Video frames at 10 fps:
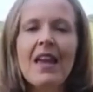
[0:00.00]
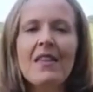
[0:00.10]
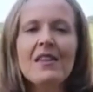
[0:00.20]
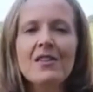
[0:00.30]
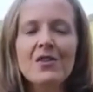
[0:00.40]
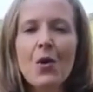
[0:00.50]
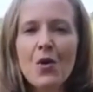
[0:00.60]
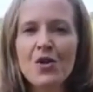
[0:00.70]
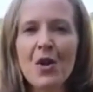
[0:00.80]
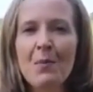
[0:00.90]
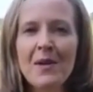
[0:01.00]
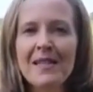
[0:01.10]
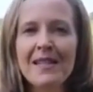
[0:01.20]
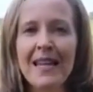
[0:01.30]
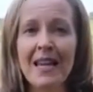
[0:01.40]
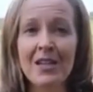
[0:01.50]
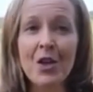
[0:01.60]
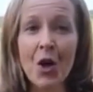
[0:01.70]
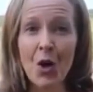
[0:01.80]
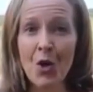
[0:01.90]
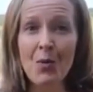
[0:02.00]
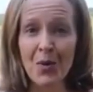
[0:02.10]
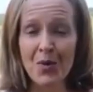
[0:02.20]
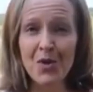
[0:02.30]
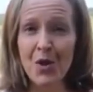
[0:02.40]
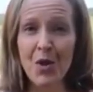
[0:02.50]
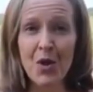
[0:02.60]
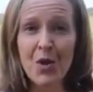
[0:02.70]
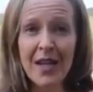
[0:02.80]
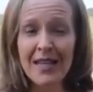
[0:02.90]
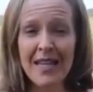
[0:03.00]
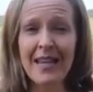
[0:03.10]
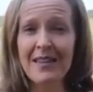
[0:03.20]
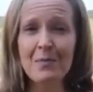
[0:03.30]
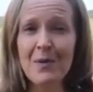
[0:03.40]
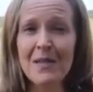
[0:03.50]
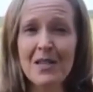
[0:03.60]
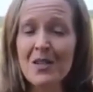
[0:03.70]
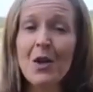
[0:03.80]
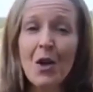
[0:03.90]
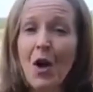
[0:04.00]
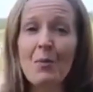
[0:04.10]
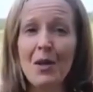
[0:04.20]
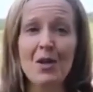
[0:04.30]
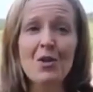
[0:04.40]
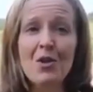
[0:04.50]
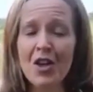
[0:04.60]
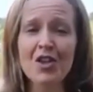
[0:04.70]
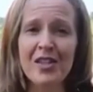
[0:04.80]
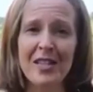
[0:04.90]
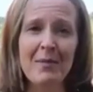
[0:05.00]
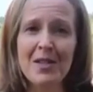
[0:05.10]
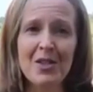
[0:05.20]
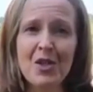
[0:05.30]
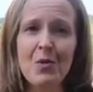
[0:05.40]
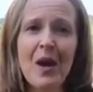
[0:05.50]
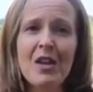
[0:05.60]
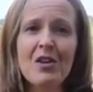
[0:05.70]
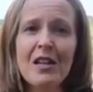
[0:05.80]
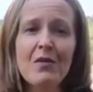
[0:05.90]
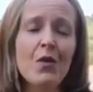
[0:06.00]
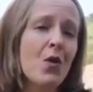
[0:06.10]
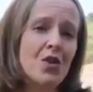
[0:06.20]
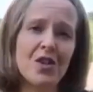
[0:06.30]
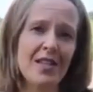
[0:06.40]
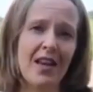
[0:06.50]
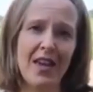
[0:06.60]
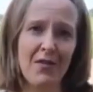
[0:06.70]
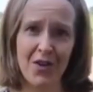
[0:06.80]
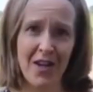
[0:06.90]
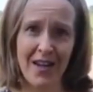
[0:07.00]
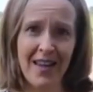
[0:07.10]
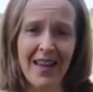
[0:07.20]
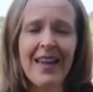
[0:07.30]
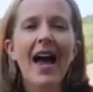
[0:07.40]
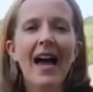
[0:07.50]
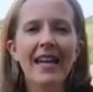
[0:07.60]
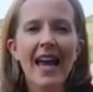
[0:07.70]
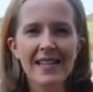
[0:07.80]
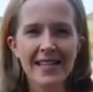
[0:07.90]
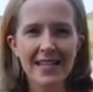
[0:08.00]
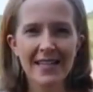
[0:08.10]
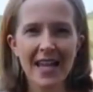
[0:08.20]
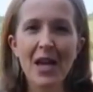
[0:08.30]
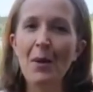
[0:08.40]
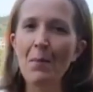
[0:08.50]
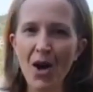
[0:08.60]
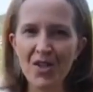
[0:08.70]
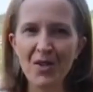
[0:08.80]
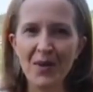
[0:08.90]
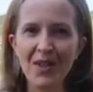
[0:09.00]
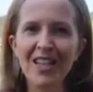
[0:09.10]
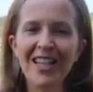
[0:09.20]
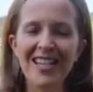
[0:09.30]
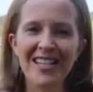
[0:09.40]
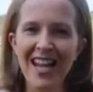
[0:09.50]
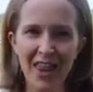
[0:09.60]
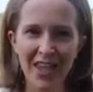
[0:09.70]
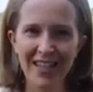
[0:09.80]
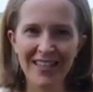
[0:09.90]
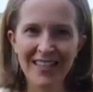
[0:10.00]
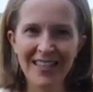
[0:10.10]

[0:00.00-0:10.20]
This is also a business that is global, so you can take this business globally. You're not just limited to where you live or to South Africa. And as they say, impossible is nothing.